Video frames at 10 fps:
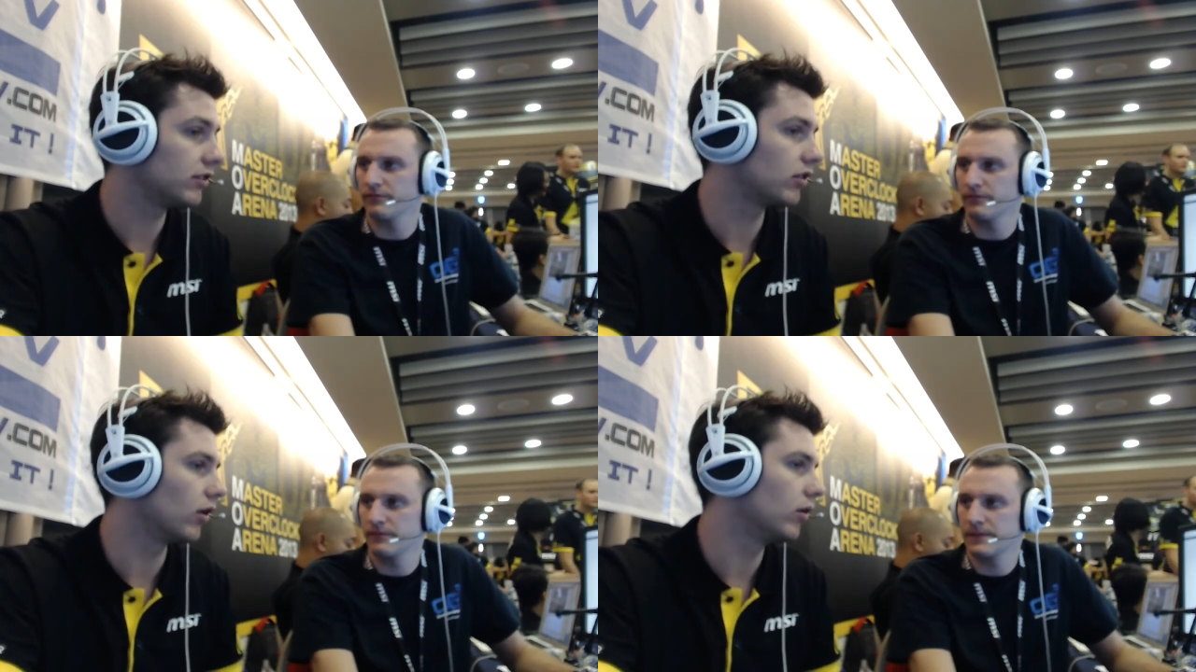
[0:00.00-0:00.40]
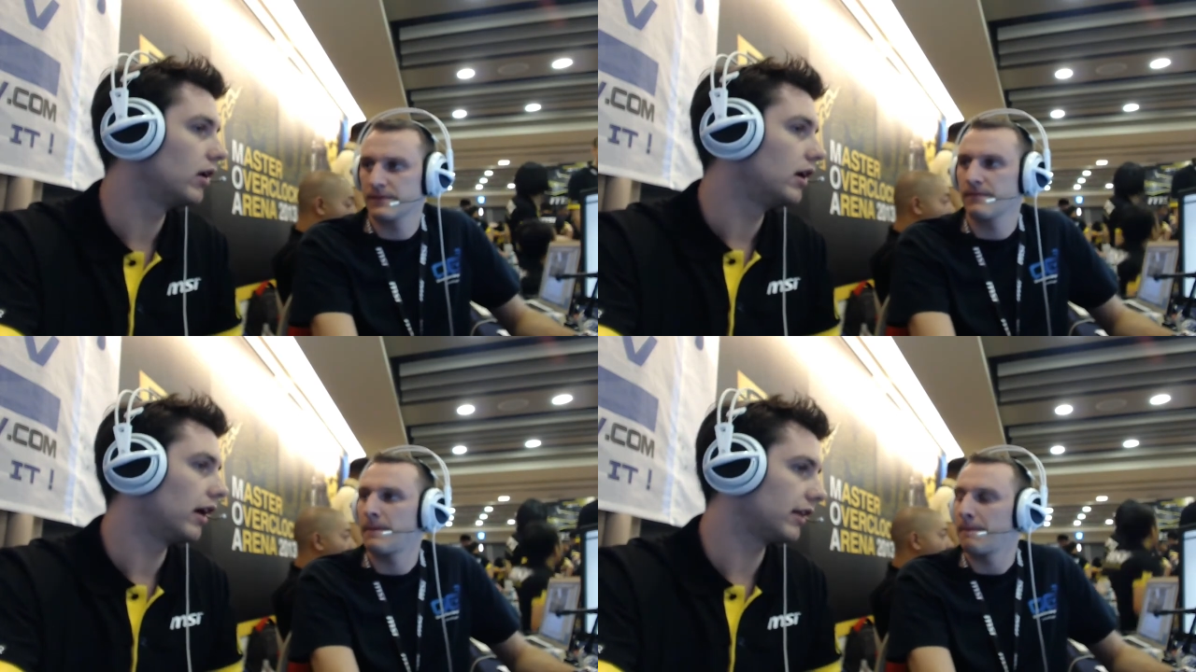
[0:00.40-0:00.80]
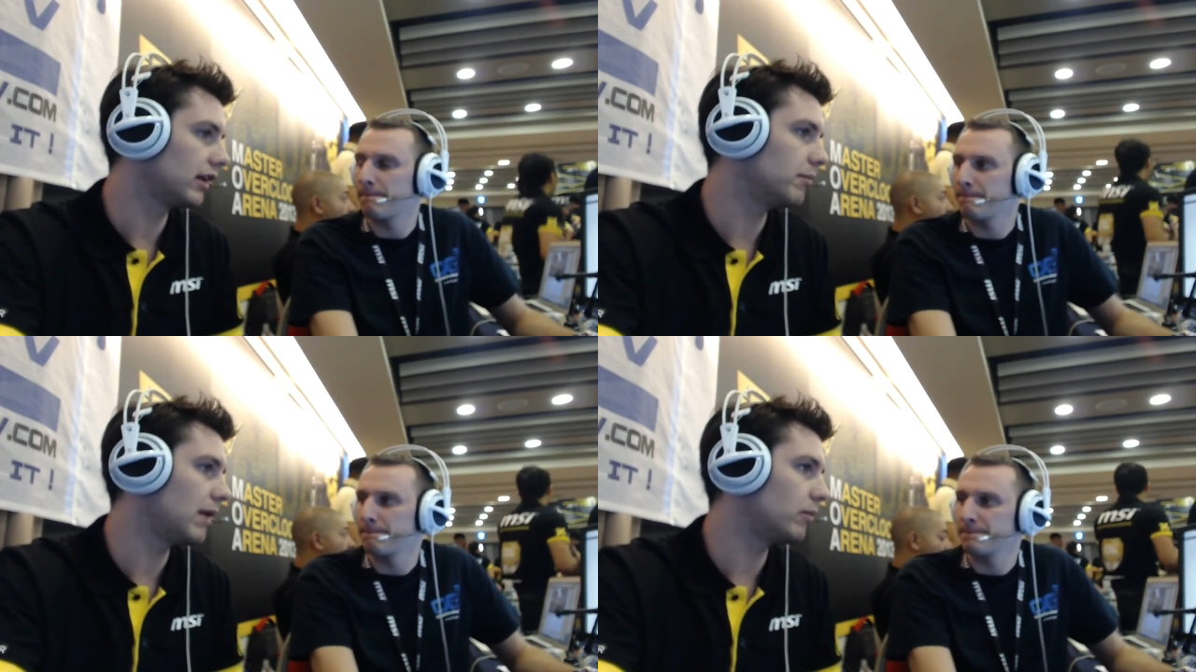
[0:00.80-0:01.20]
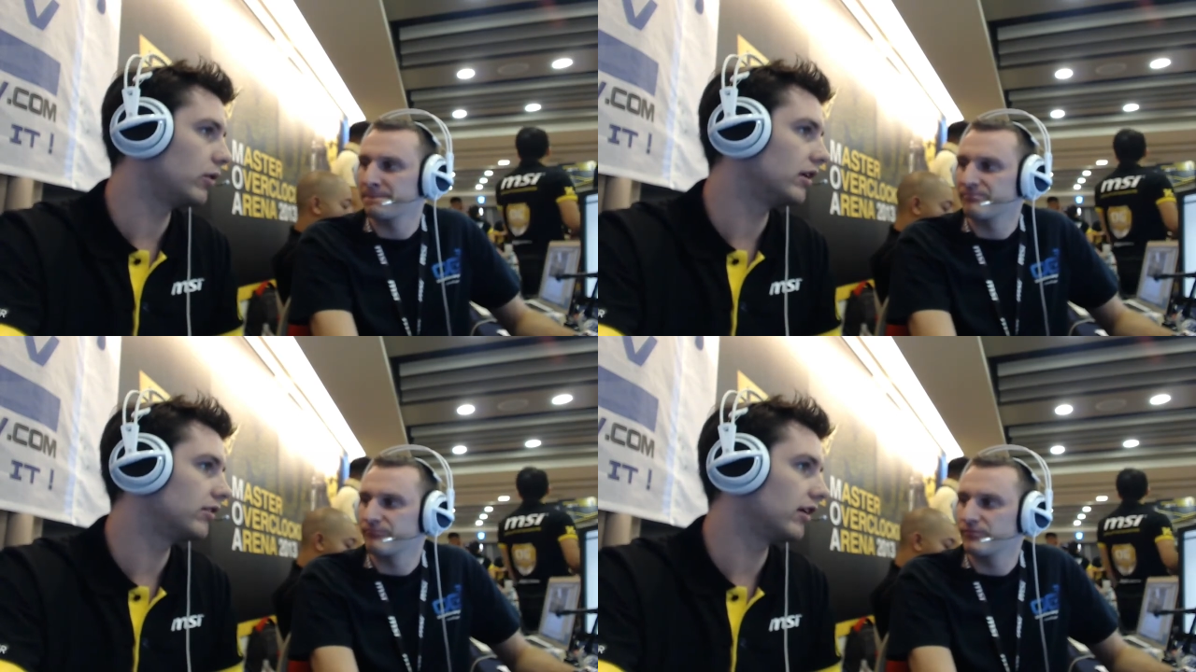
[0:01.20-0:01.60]
Speaker 1: So I think the
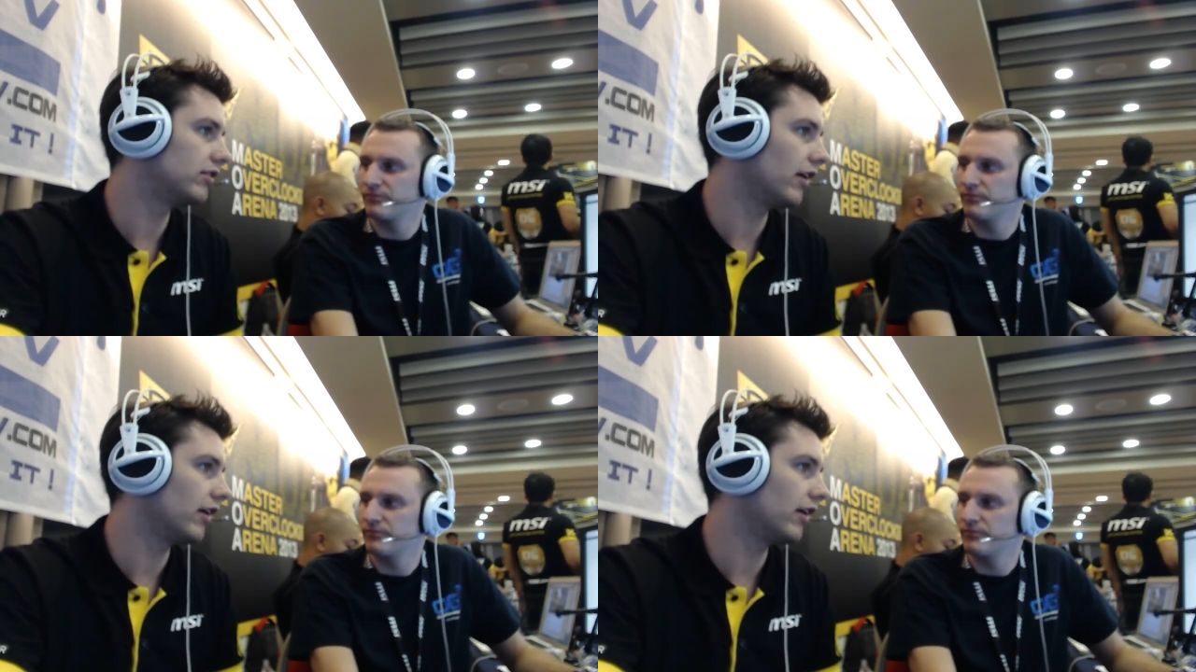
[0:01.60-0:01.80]
memory is is